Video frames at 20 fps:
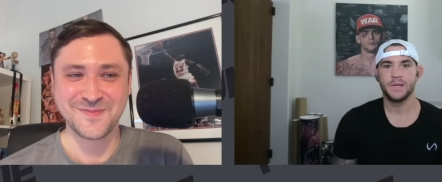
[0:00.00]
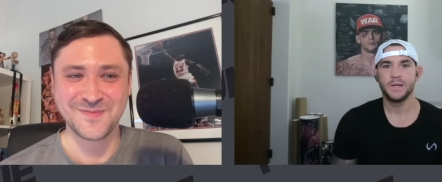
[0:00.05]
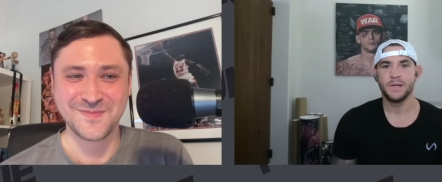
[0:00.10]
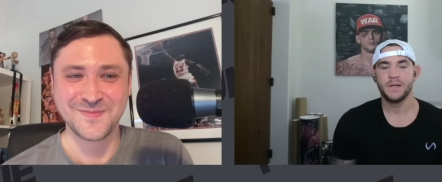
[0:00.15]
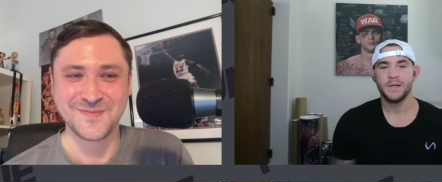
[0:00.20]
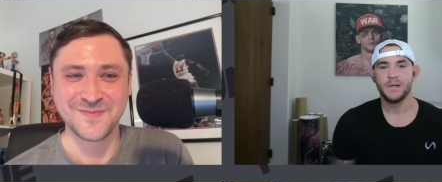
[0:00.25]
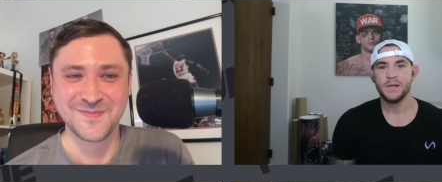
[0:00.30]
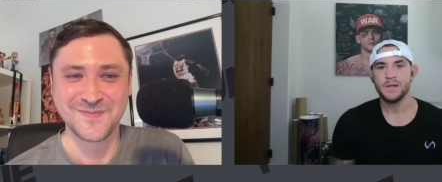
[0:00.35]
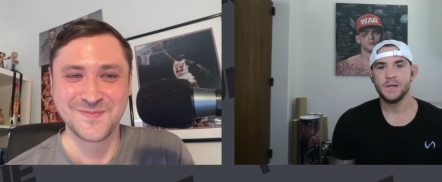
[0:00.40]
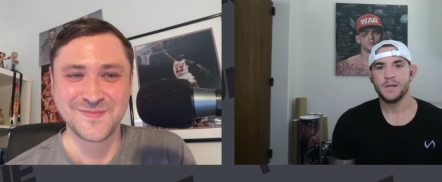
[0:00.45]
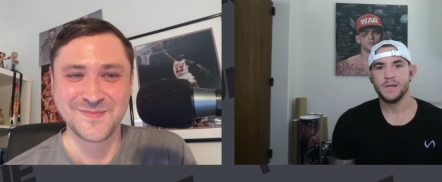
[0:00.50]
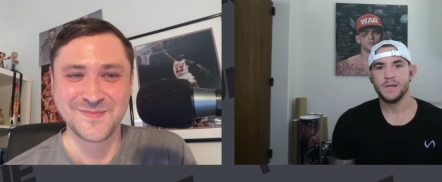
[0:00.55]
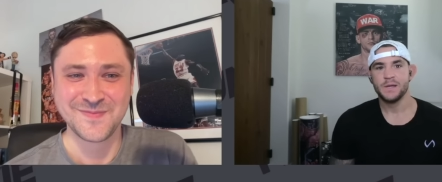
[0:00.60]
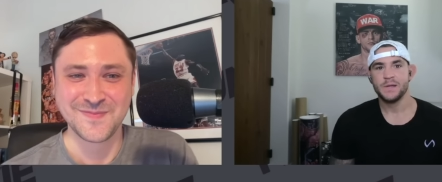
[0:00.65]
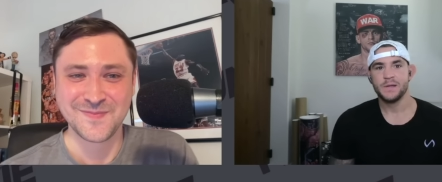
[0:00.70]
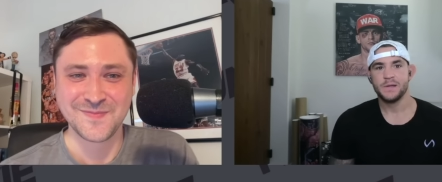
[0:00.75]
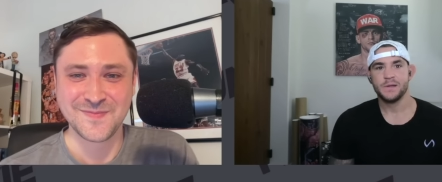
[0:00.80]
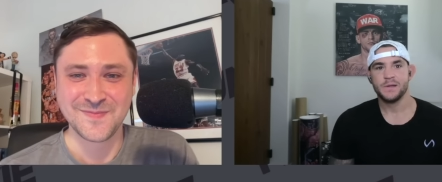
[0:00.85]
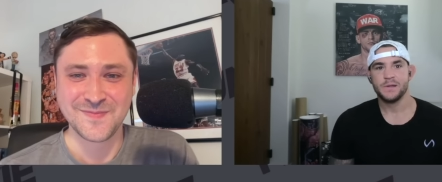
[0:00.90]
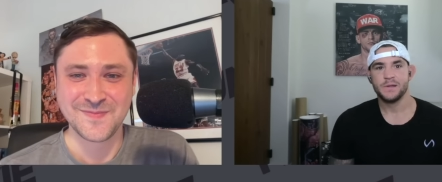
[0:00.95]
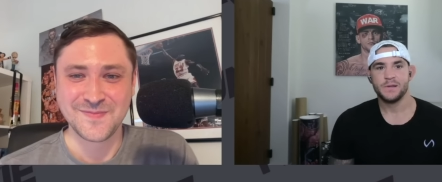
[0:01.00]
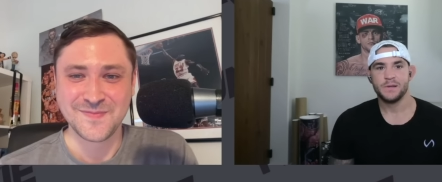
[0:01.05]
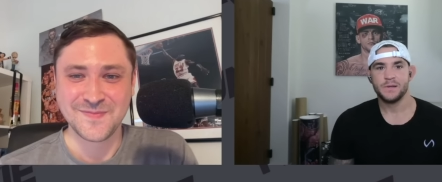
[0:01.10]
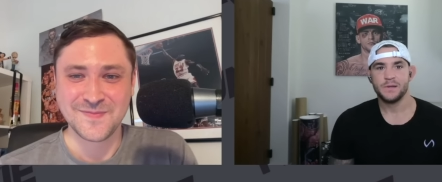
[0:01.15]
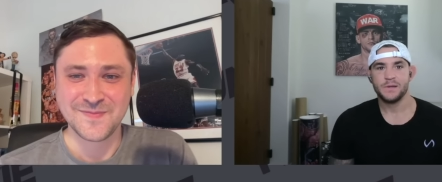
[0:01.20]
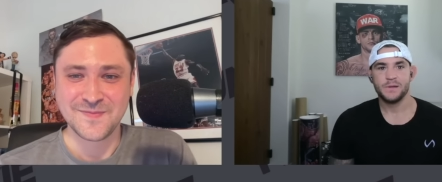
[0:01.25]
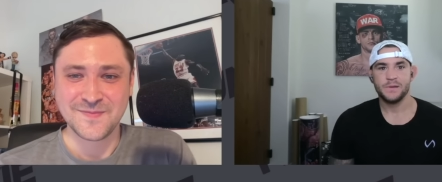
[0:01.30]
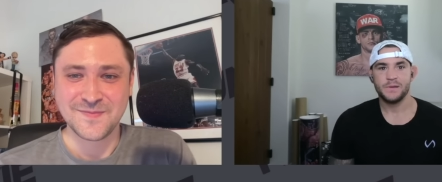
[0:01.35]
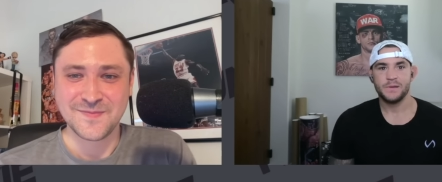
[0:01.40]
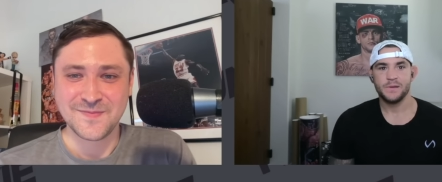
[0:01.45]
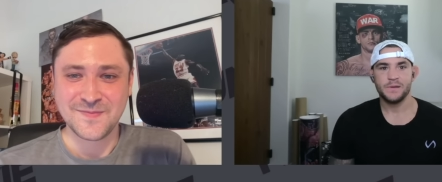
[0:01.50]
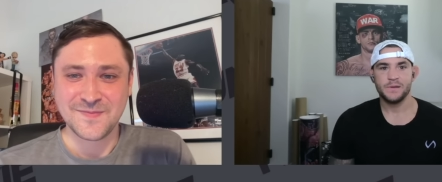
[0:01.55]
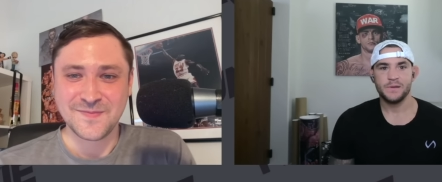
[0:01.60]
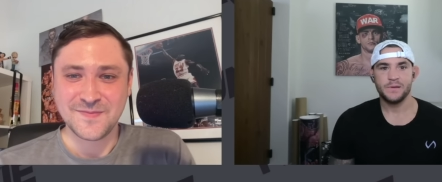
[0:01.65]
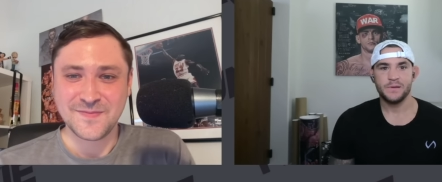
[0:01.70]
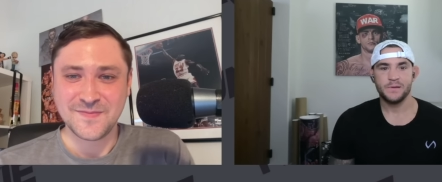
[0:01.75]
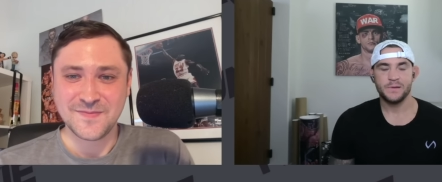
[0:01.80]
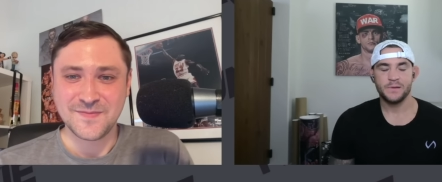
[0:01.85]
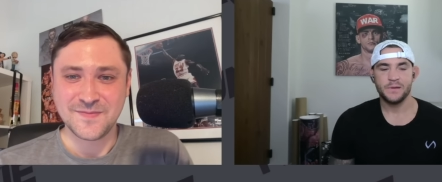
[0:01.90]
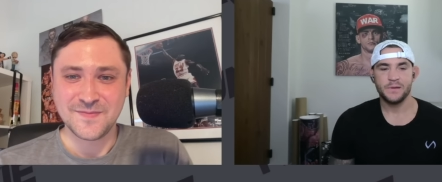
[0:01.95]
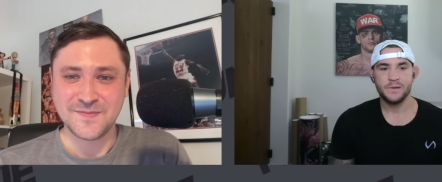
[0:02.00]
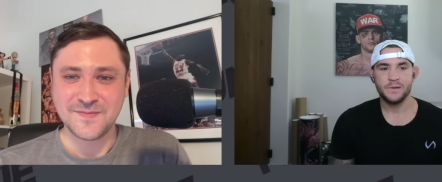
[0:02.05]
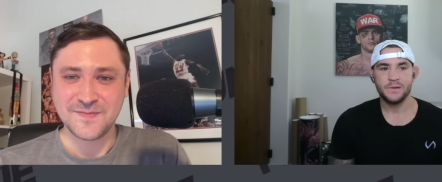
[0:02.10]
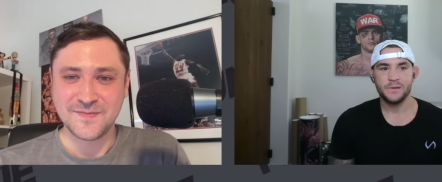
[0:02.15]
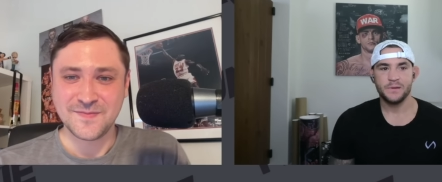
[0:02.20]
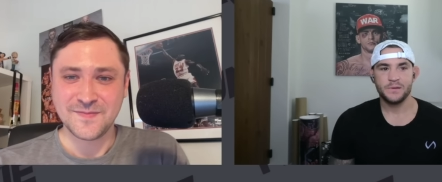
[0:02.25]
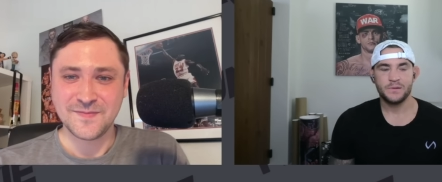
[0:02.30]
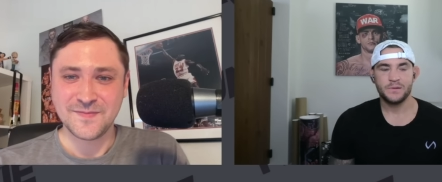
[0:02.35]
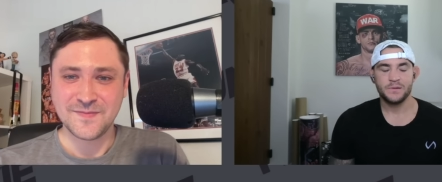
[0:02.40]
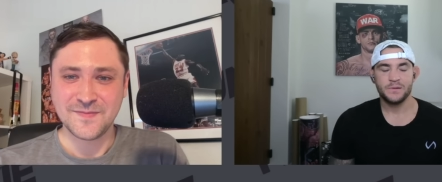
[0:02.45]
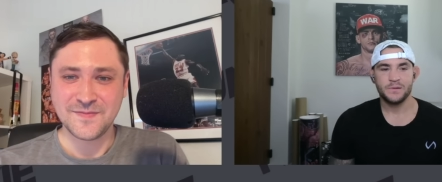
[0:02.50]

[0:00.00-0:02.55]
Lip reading: Nobody speaks.